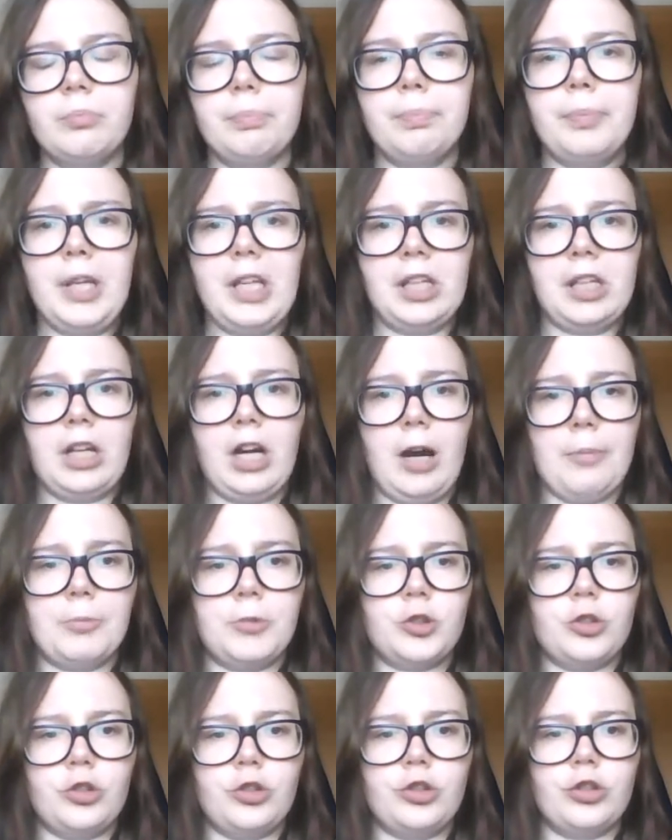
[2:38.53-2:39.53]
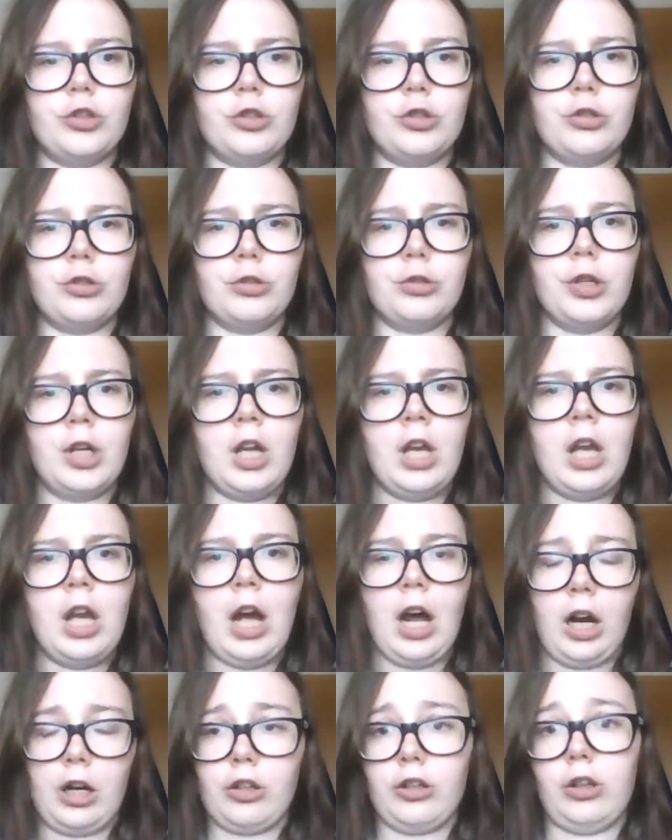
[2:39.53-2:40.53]
pick up to 2
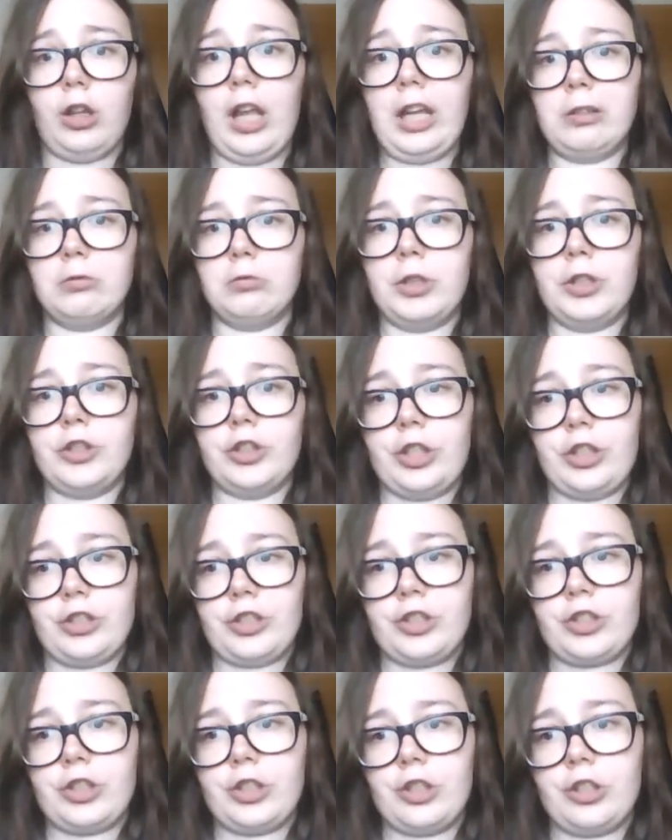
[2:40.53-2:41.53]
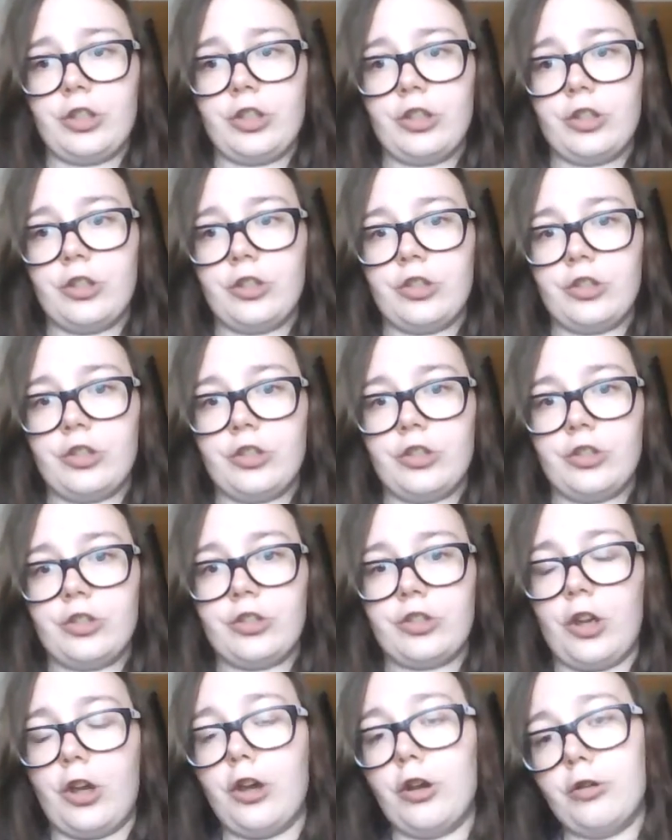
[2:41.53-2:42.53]
other languages.
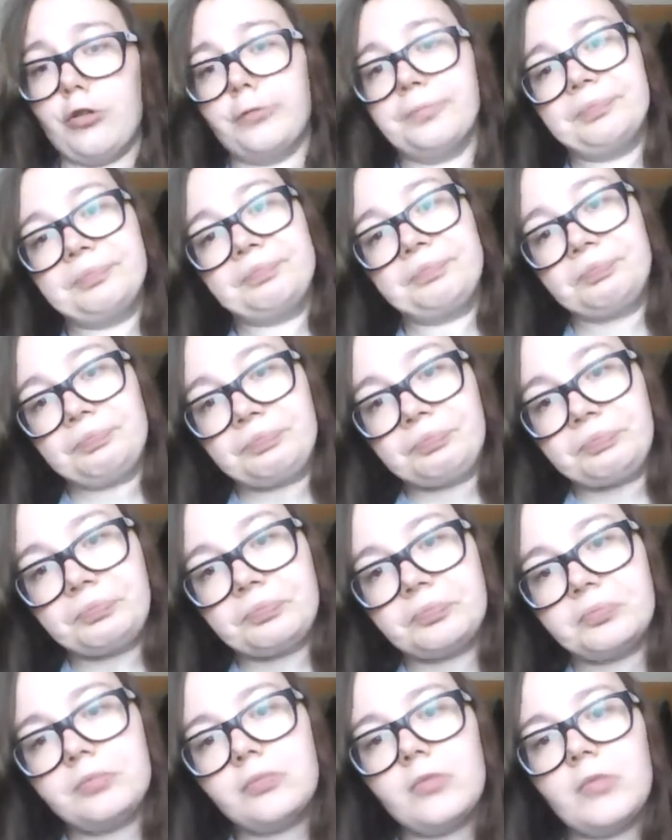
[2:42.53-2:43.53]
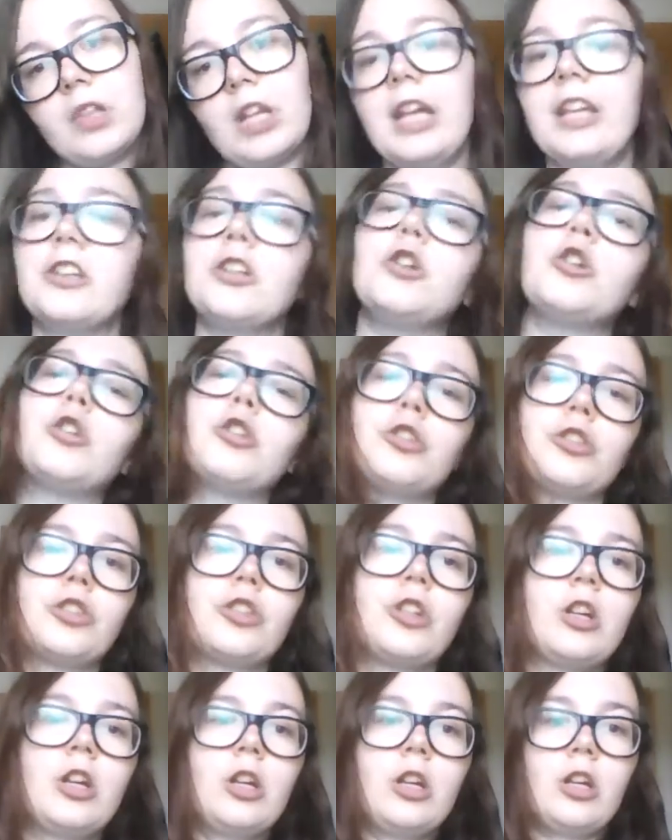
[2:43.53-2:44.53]
So, and you
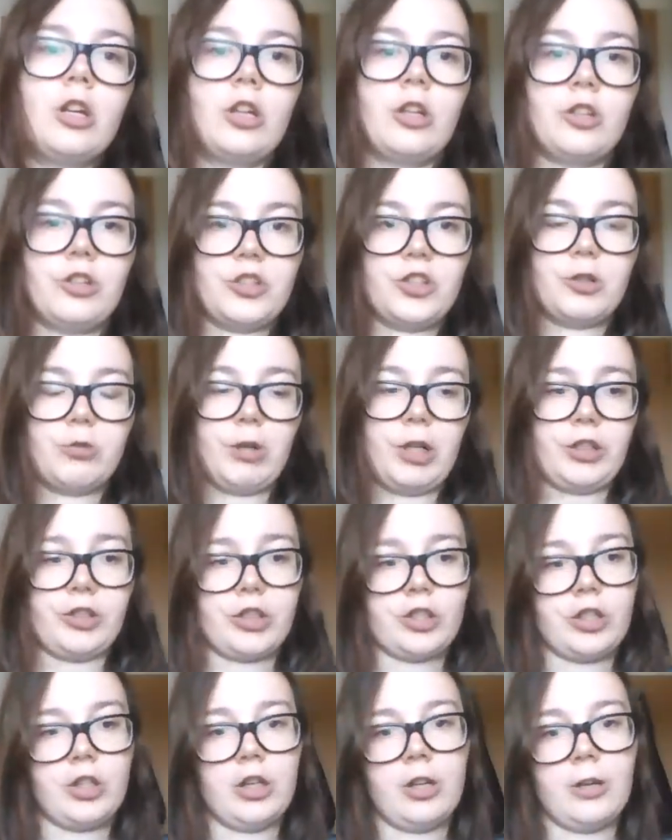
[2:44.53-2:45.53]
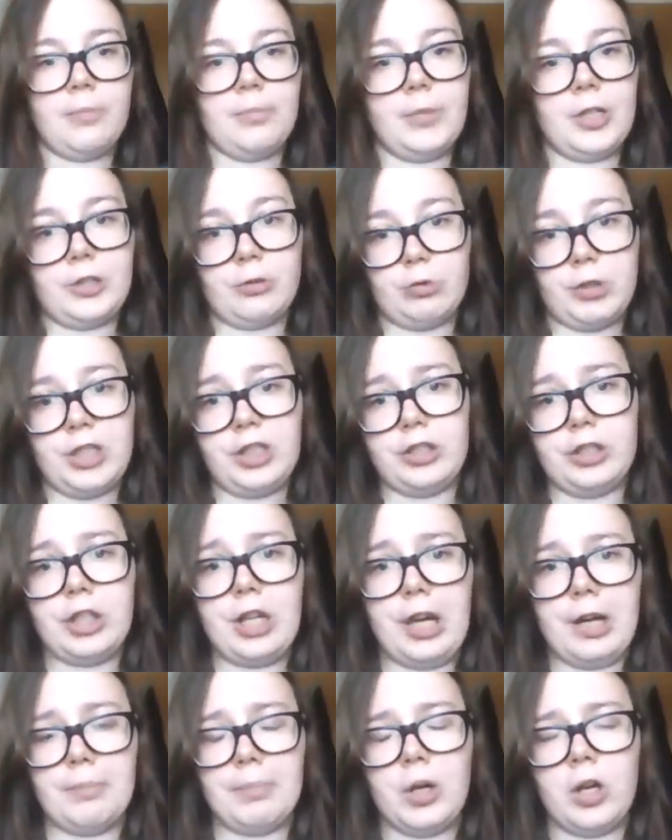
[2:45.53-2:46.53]
could switch between
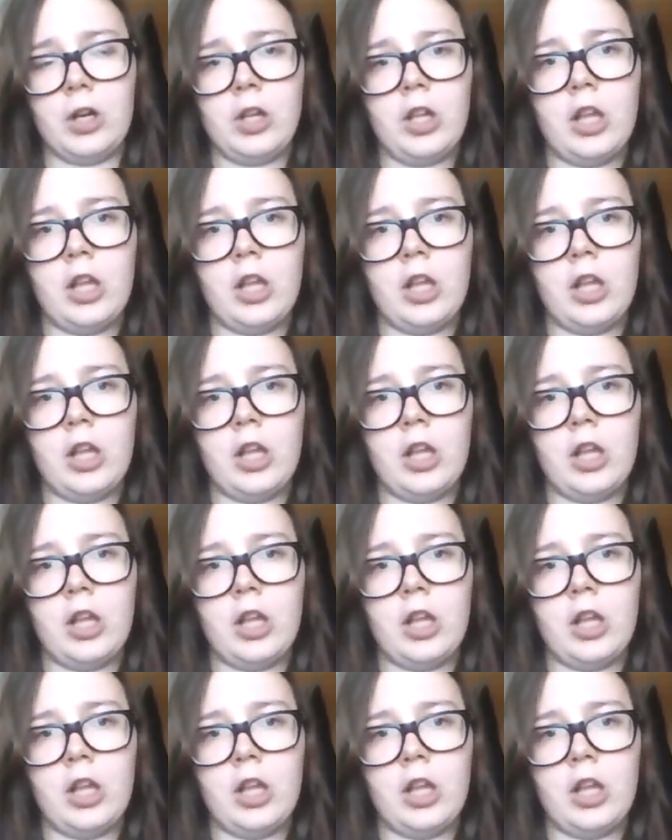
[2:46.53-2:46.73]
them.